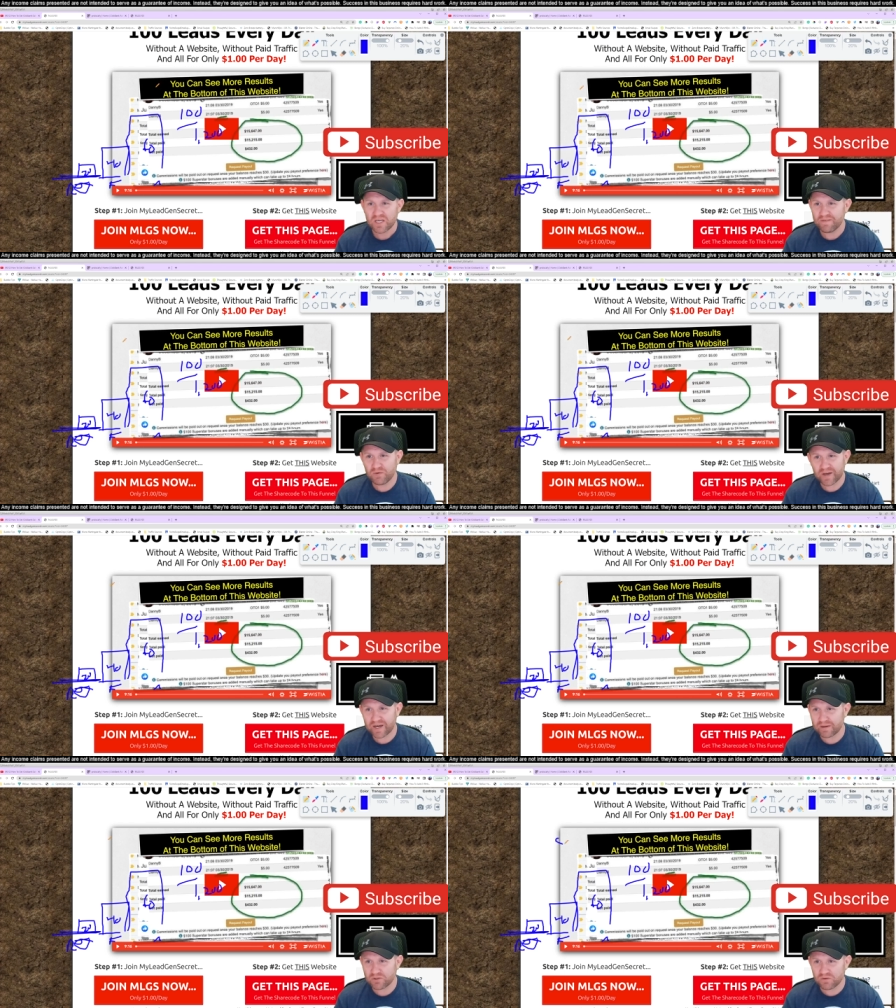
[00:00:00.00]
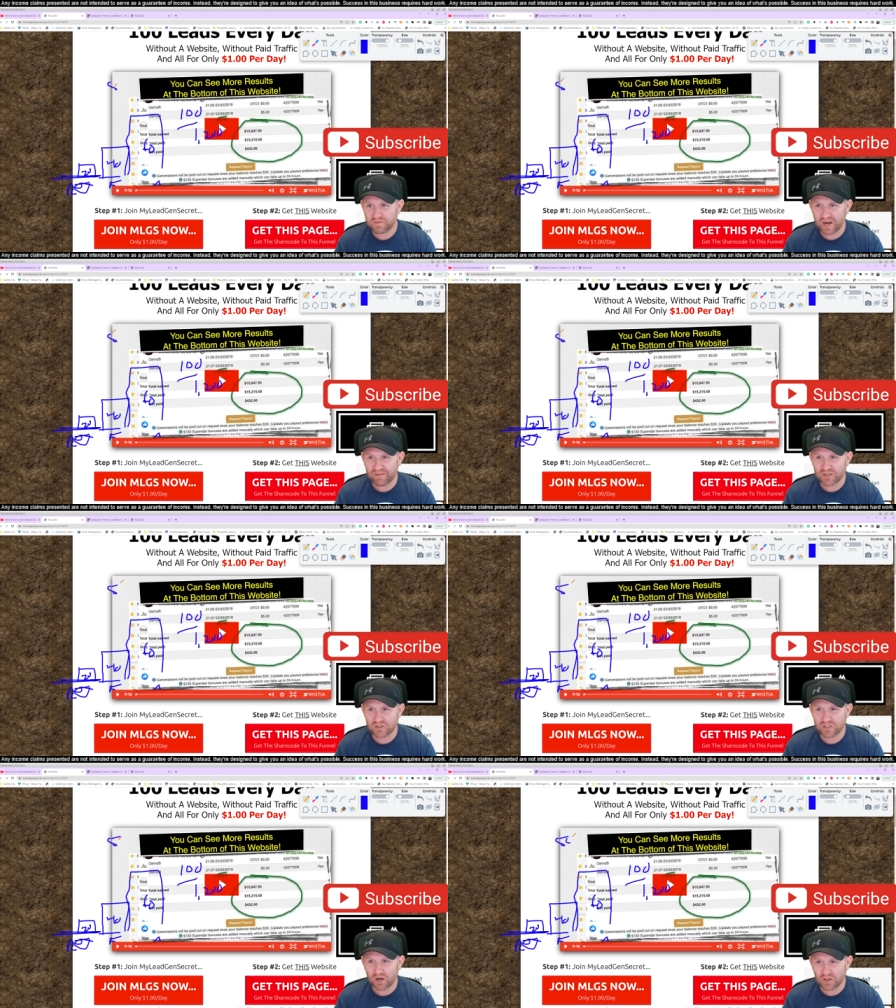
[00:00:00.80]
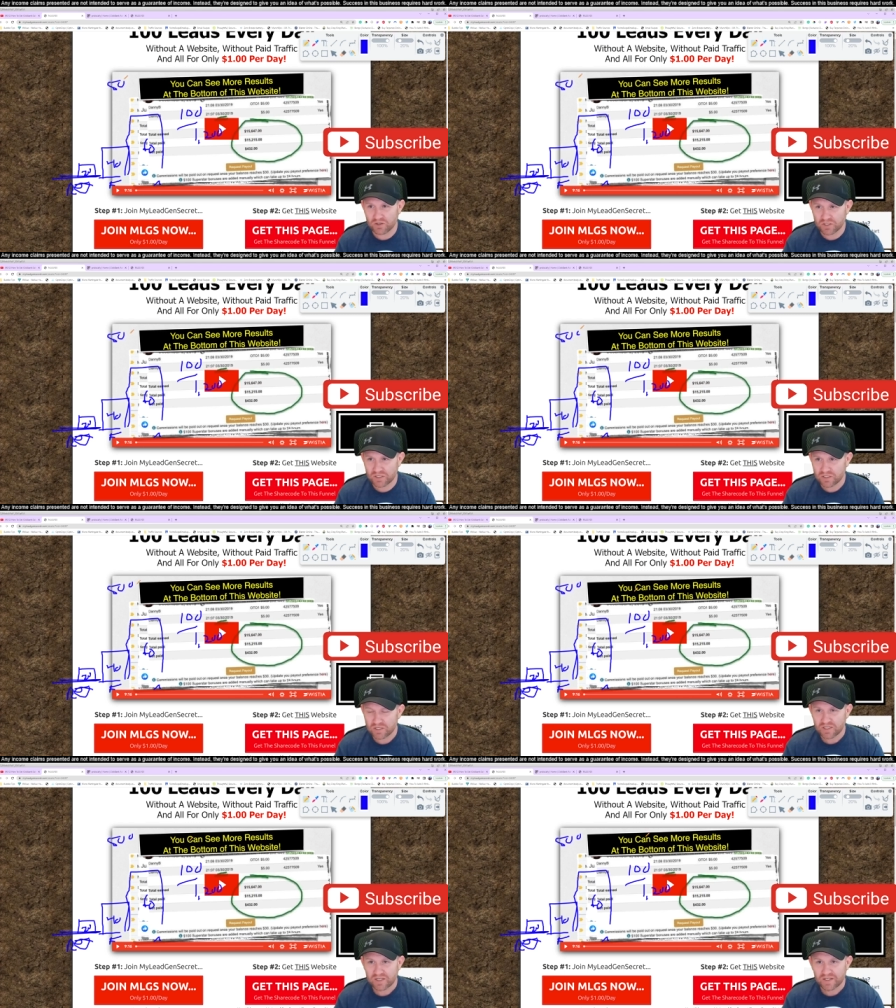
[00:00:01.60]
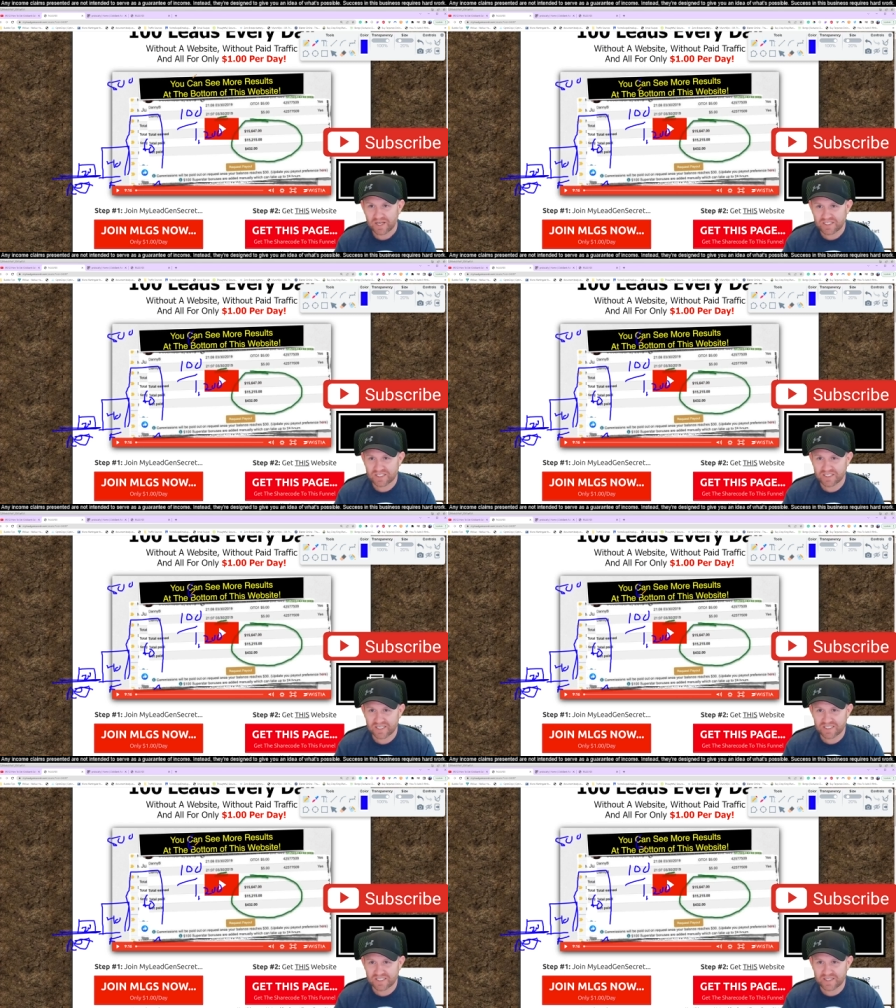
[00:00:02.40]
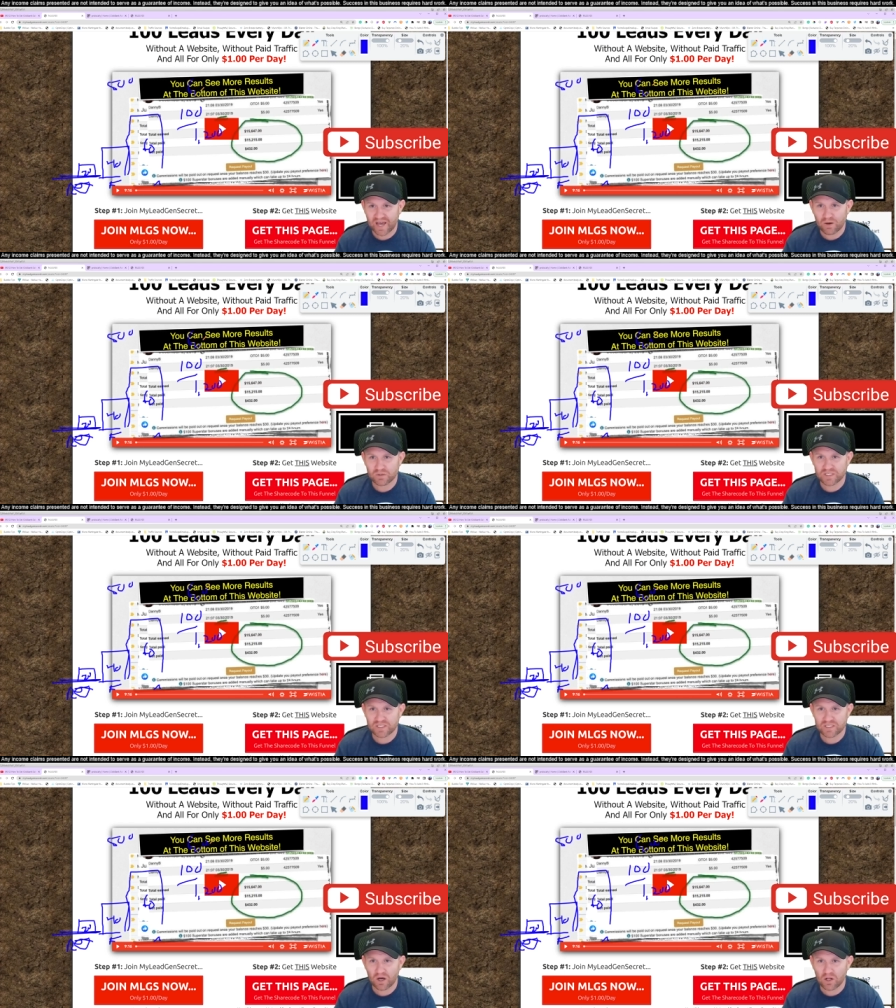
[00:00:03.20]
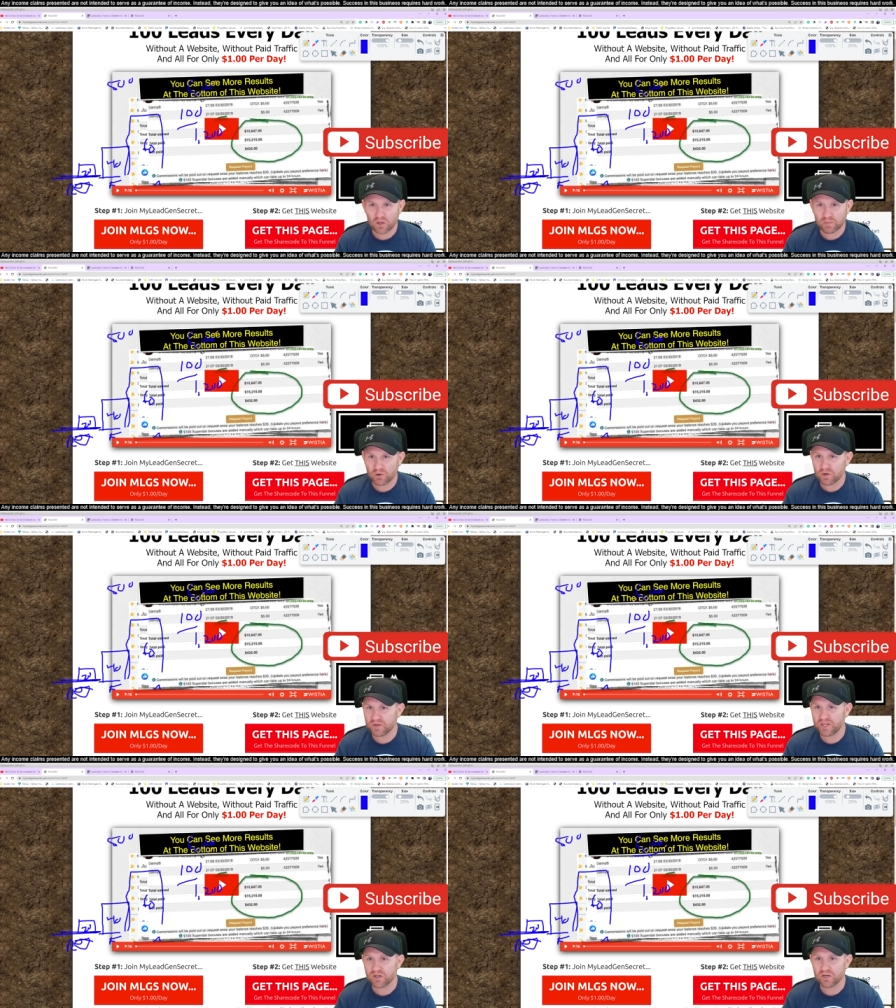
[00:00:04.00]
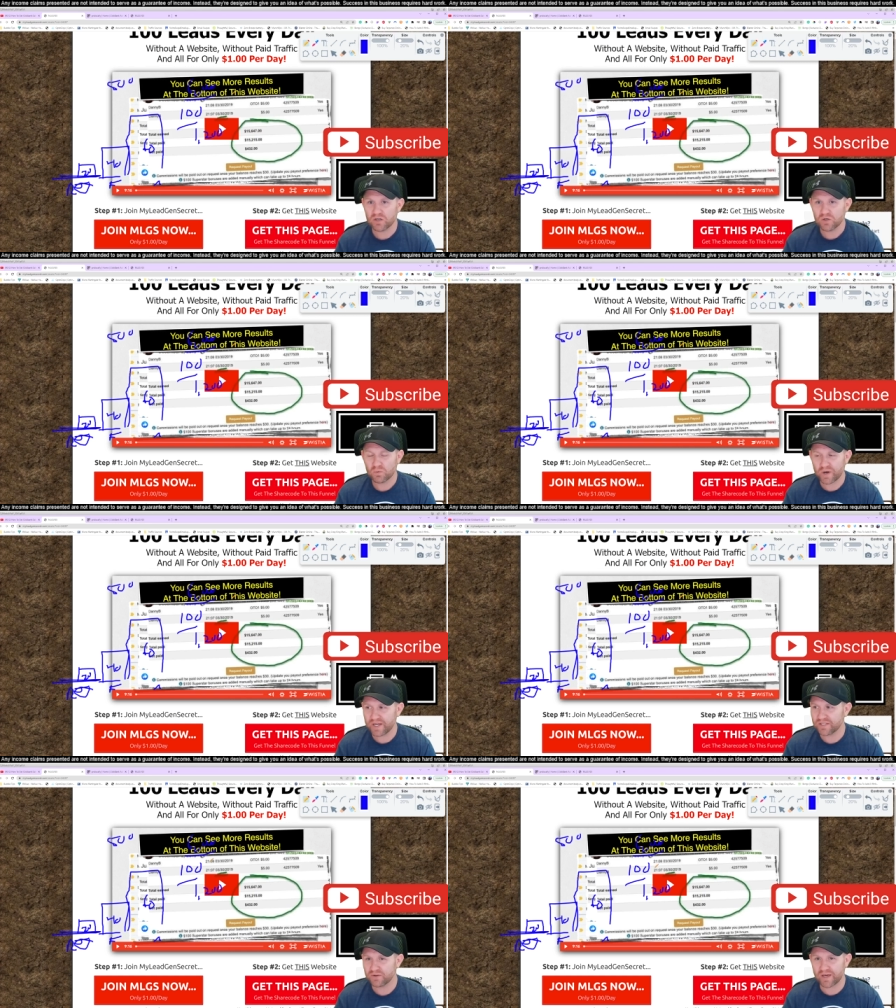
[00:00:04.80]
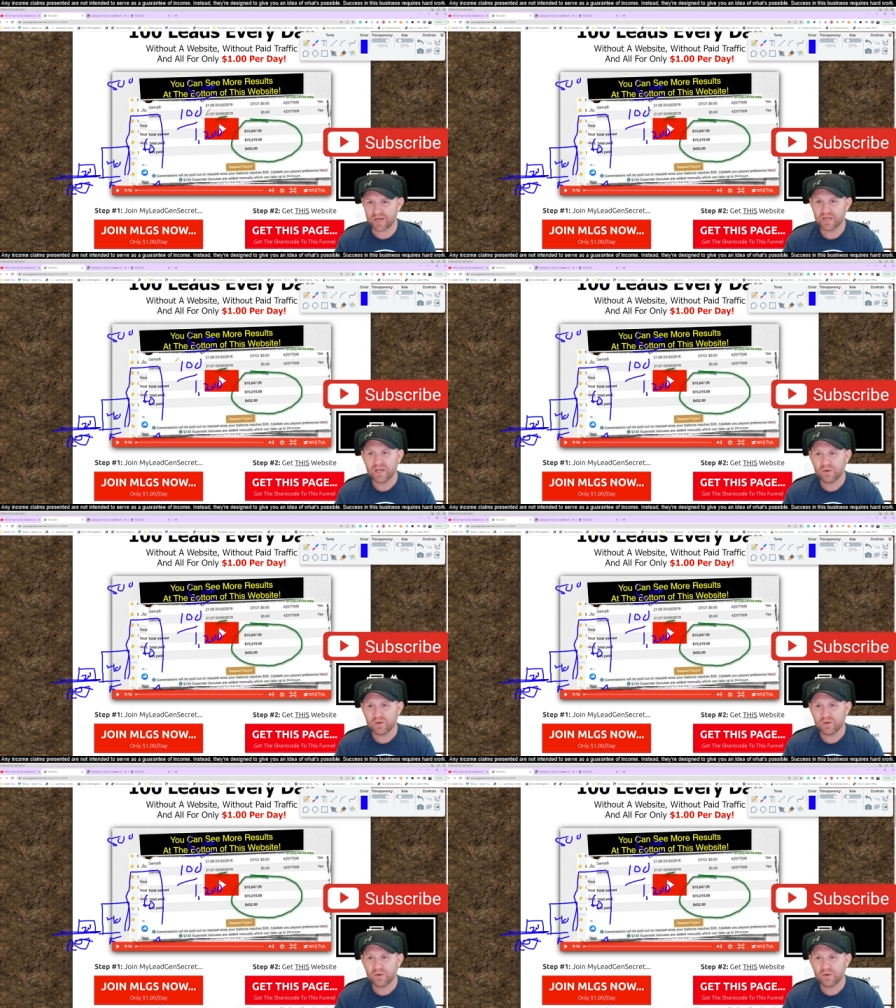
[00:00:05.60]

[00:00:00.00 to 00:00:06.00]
If you got up to five hundred dollars, that's a six thousand dollars per year raise, okay?